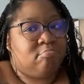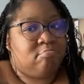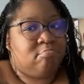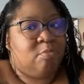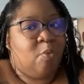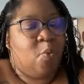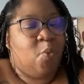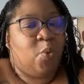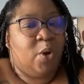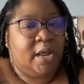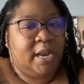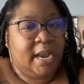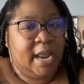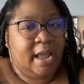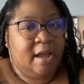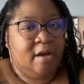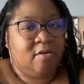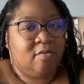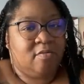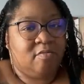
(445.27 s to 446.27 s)
What now,
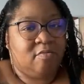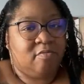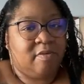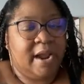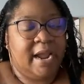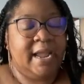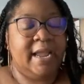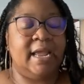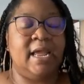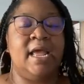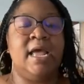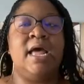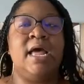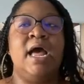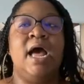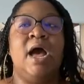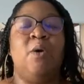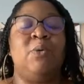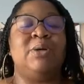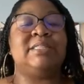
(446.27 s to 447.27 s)
right?
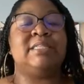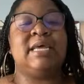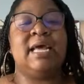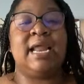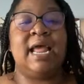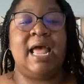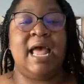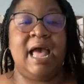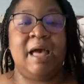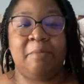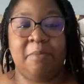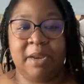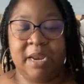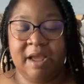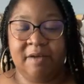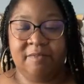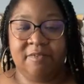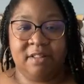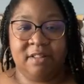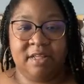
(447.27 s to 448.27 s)
What's going to happen
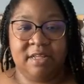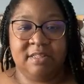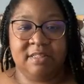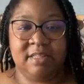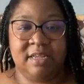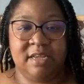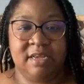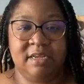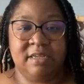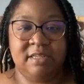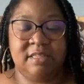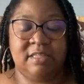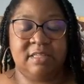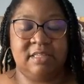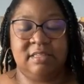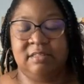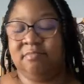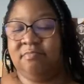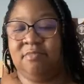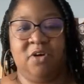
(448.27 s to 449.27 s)
after these things
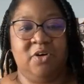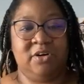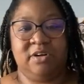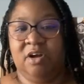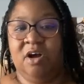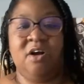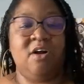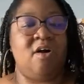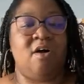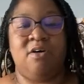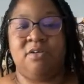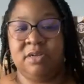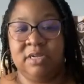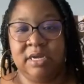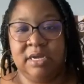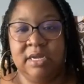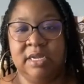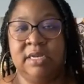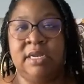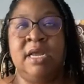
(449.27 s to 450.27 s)
are all
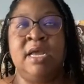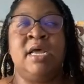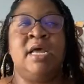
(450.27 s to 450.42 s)
done?